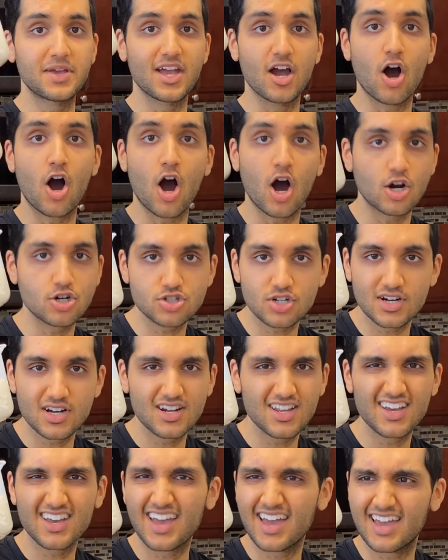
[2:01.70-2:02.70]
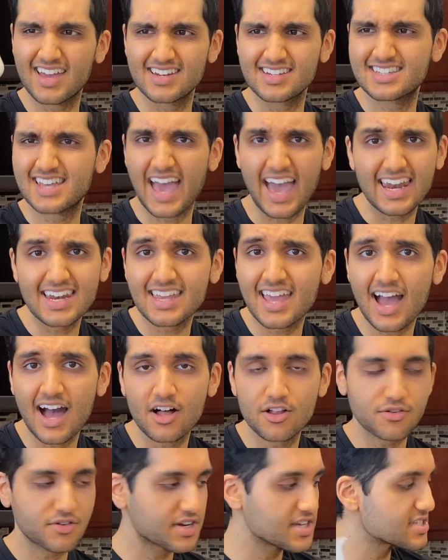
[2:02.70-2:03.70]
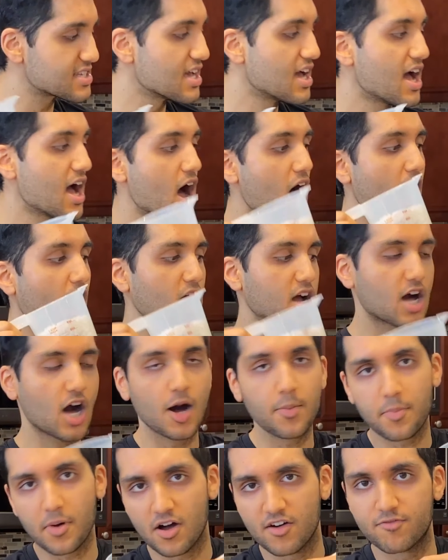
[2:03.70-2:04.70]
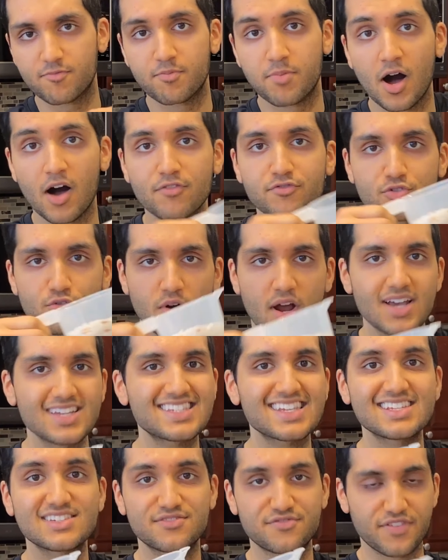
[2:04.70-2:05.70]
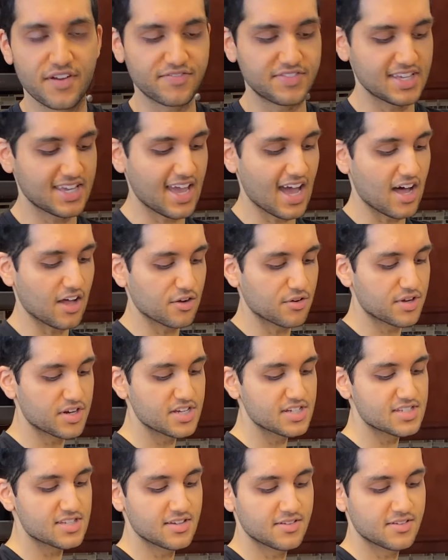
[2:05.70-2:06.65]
110 calories. A cup of puffed rice is 50 calories.